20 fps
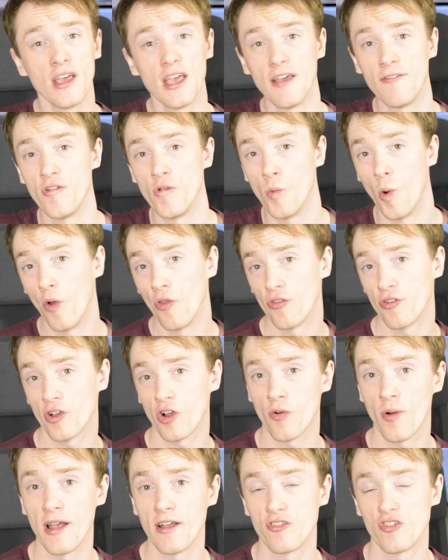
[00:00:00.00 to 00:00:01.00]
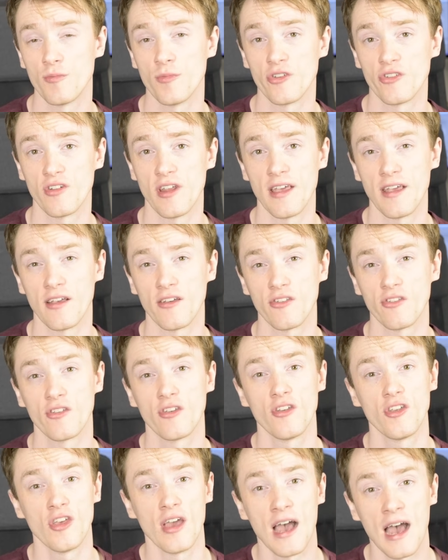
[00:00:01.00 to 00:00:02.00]
If you want to correct your
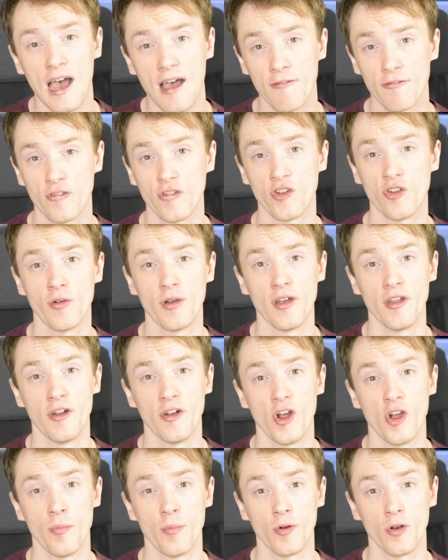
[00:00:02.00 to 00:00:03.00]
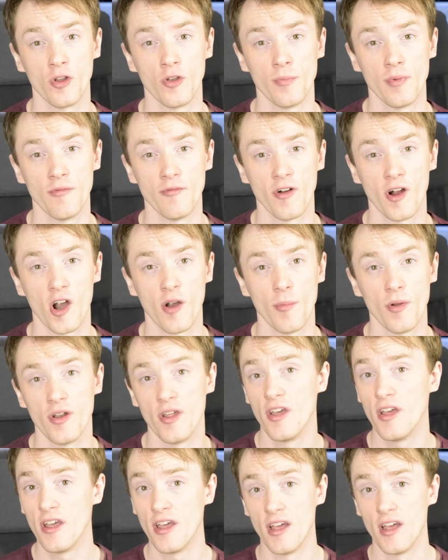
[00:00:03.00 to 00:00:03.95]
mistakes, you have to do it in an open loop environment,